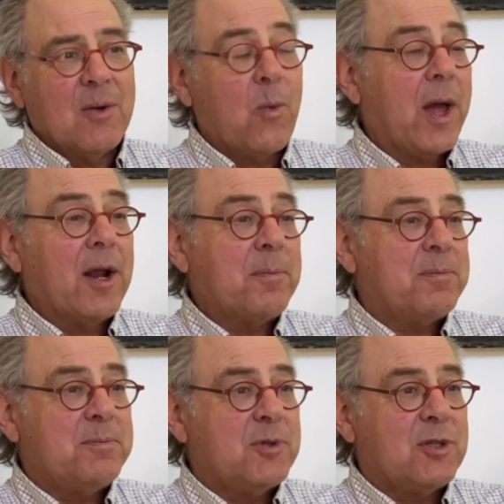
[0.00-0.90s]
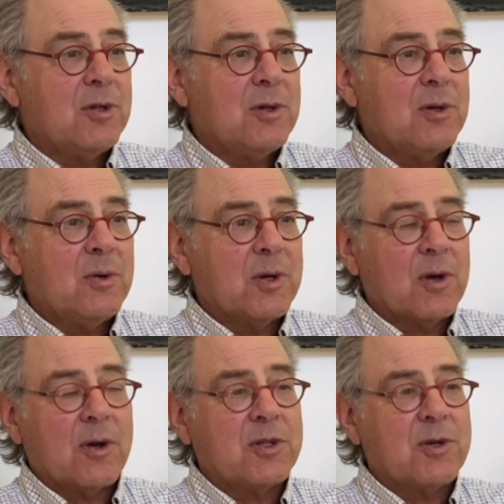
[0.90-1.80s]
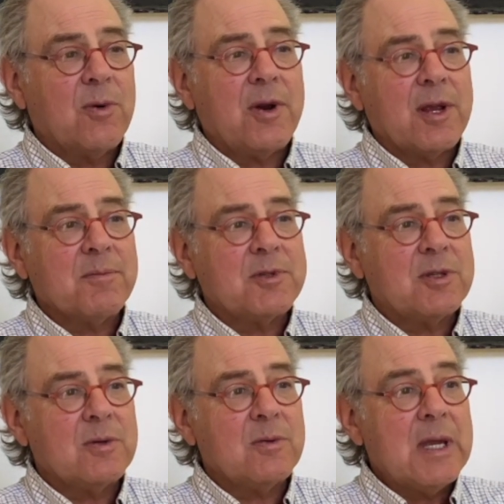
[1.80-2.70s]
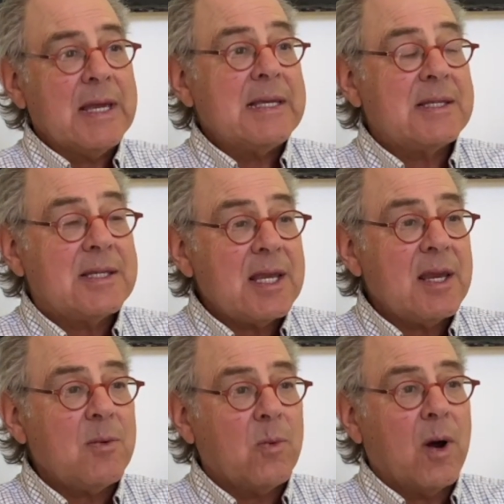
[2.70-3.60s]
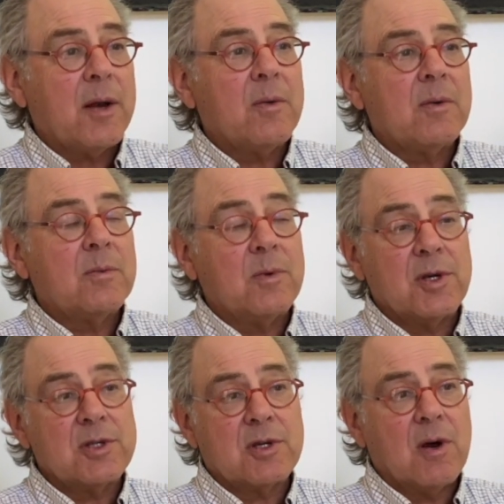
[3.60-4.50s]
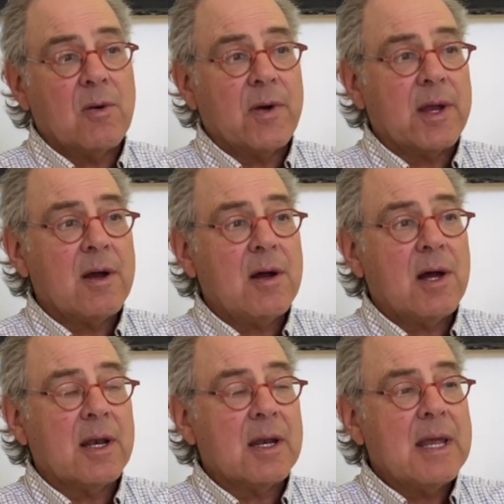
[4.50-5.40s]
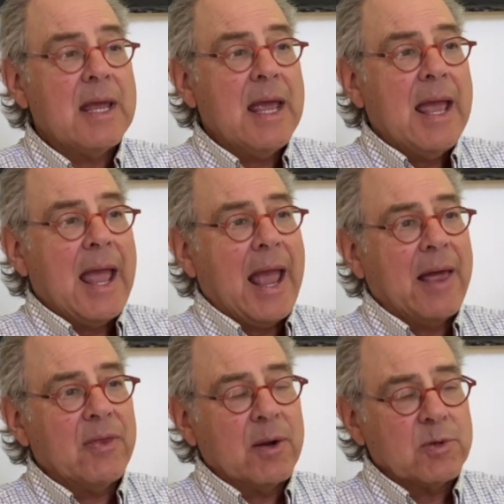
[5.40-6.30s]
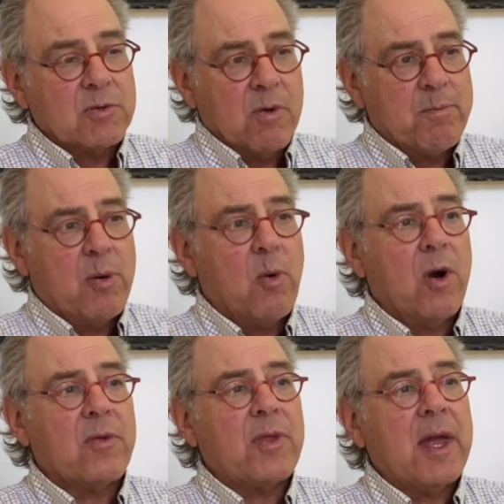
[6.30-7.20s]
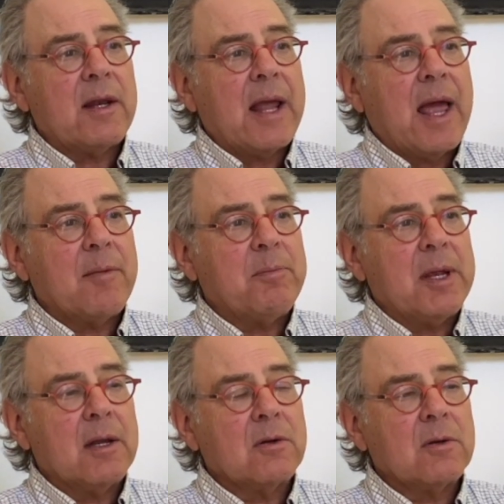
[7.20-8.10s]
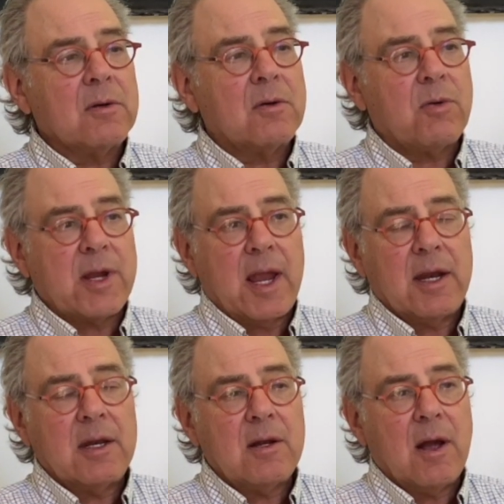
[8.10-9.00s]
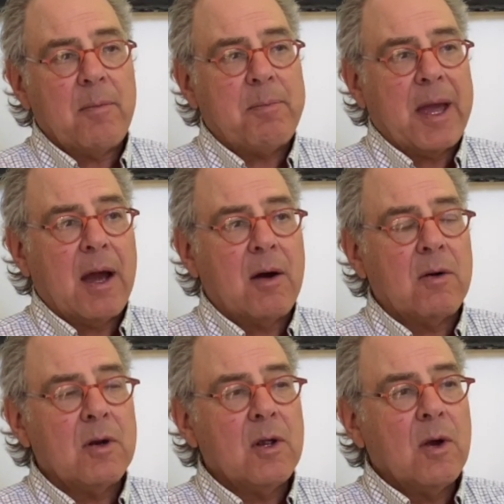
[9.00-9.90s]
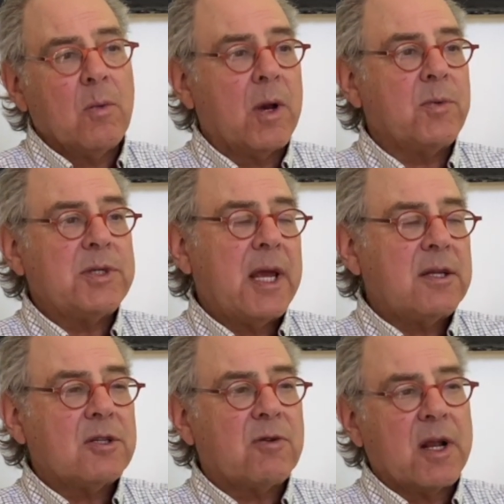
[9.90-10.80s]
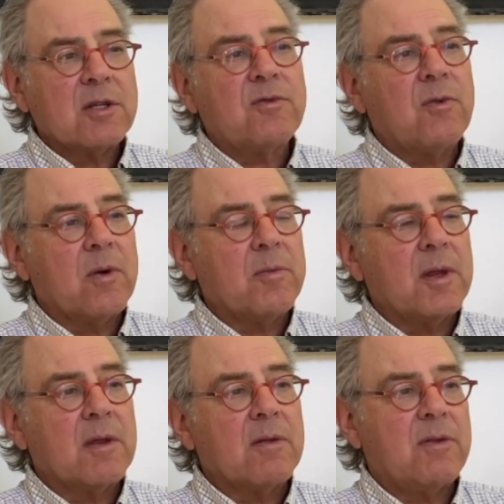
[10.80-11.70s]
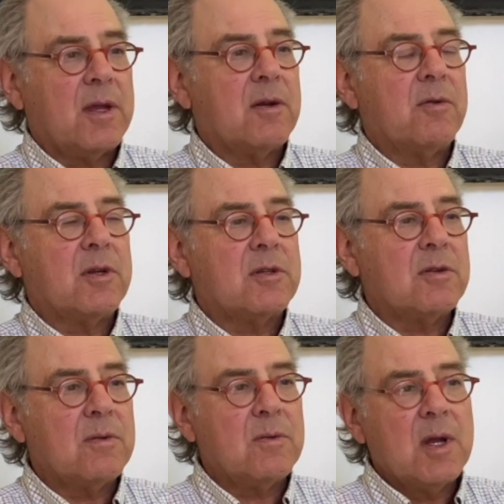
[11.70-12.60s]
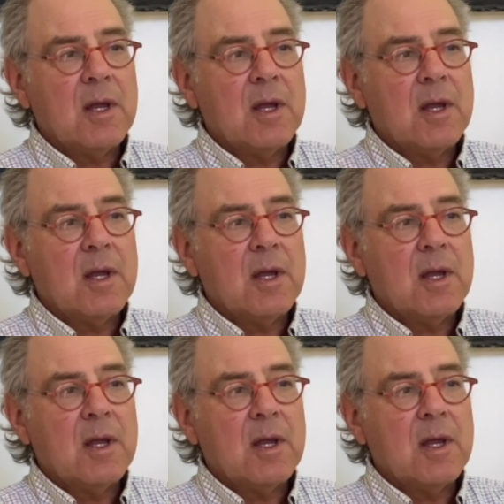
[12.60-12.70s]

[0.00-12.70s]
went up to an auditorium to see what was going on. And there was a report that had been created about what it would take to transform the theater into